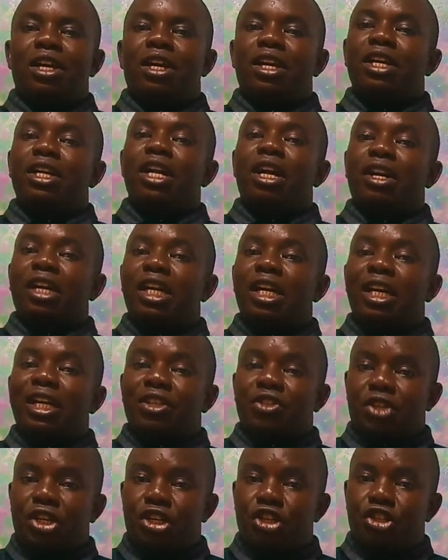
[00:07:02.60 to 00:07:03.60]
in a riddling
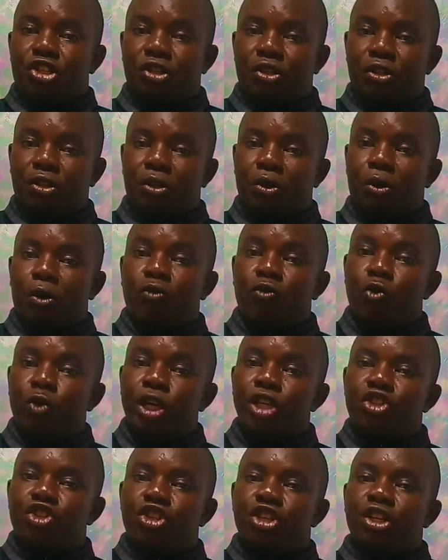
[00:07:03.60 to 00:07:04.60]
session, of
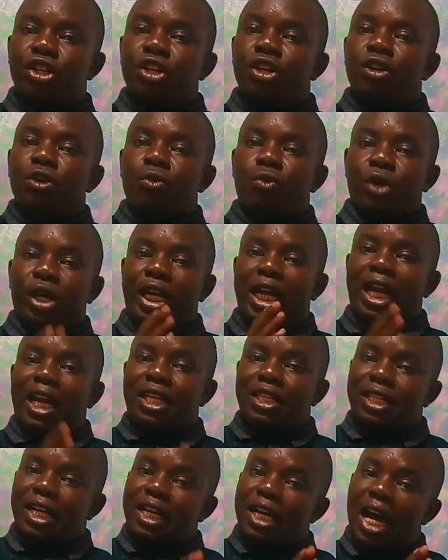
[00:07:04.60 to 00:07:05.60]
which we
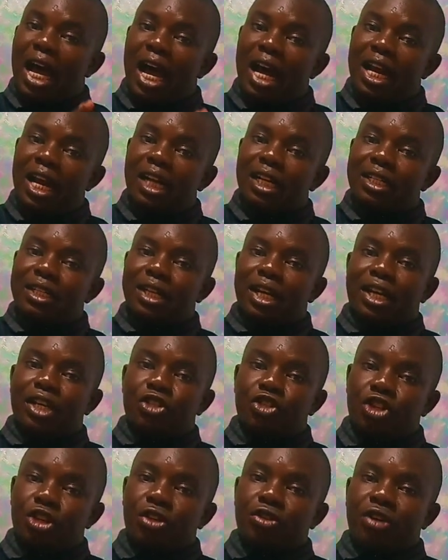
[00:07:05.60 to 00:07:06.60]
realize that adults and
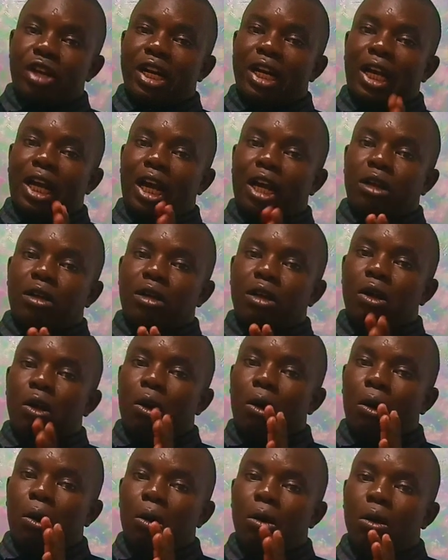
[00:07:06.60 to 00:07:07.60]
children can
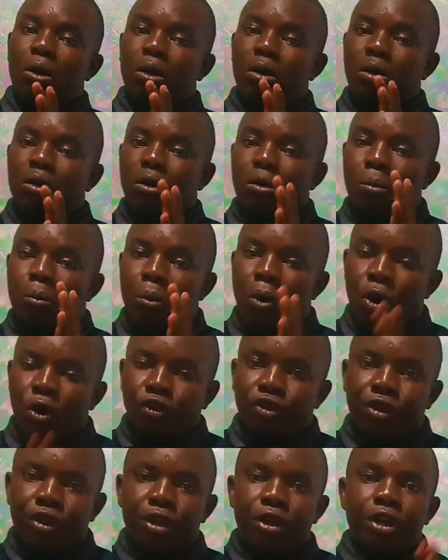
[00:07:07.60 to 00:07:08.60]

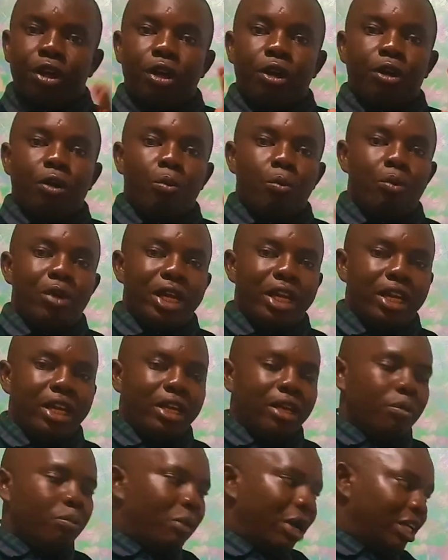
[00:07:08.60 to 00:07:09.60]
both
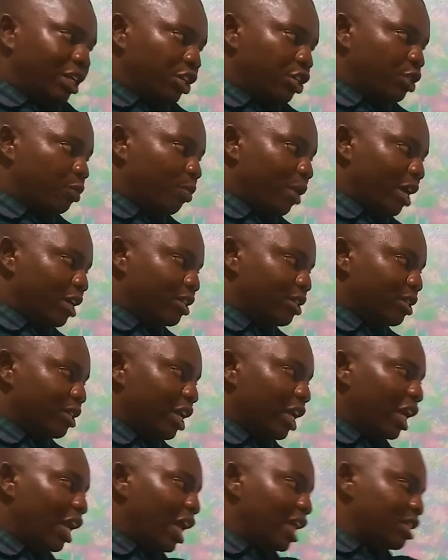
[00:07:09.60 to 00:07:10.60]
be participants.
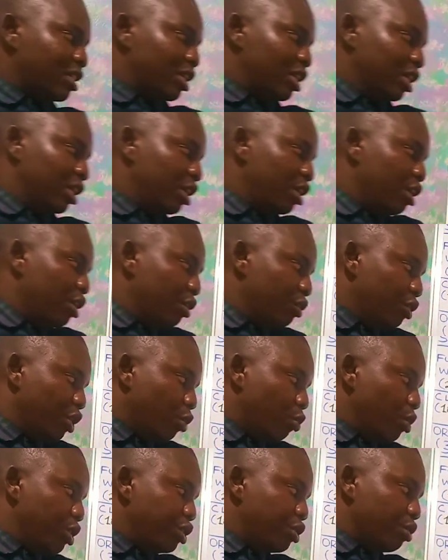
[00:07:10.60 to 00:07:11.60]
Then lastly, the
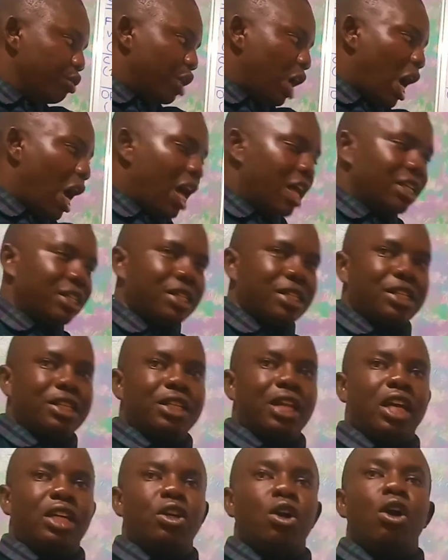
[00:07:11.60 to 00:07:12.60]
question asked
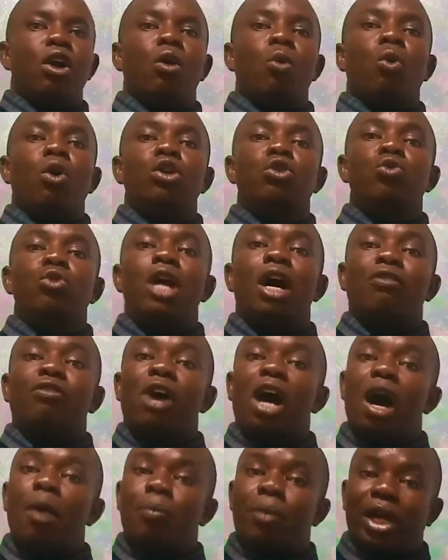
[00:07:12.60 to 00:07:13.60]
that what would have
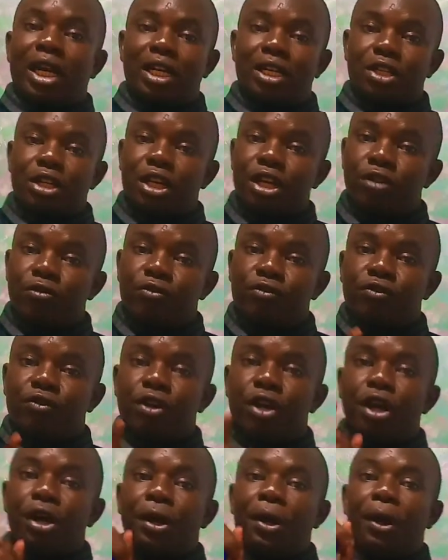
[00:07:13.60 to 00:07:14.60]
happened if
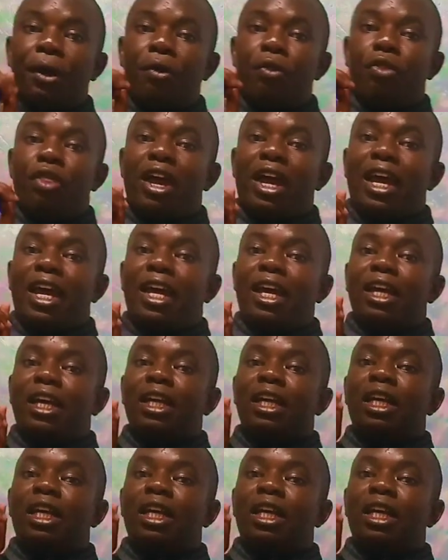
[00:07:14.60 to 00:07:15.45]
the